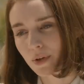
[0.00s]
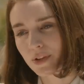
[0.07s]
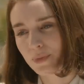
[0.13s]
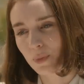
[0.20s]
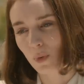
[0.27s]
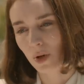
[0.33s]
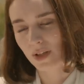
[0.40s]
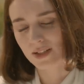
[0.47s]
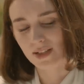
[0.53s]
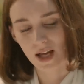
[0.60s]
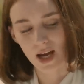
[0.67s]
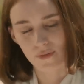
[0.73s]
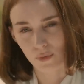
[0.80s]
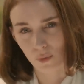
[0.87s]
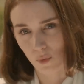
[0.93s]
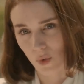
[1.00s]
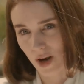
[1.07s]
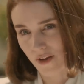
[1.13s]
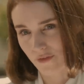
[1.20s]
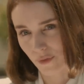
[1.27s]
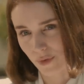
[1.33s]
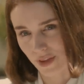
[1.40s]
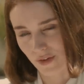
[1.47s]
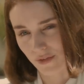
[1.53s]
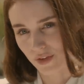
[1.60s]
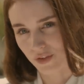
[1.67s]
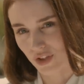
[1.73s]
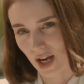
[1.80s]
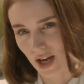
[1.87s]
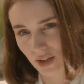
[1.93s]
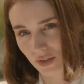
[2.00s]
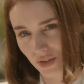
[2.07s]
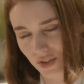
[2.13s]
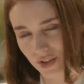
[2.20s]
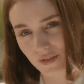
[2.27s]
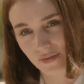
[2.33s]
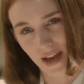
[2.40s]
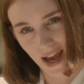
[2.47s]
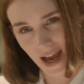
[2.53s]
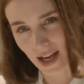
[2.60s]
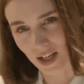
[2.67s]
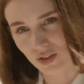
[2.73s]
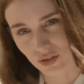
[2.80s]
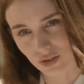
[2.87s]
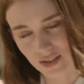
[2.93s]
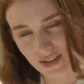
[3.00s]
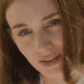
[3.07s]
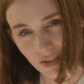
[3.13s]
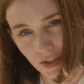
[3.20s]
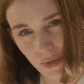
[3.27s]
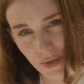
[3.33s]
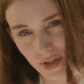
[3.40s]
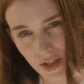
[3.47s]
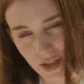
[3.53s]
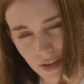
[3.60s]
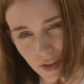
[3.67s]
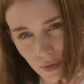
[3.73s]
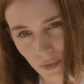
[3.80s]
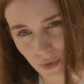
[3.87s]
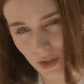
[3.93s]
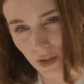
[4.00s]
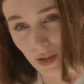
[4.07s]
always wanted to have a wife without the challenges of actually dealing with anything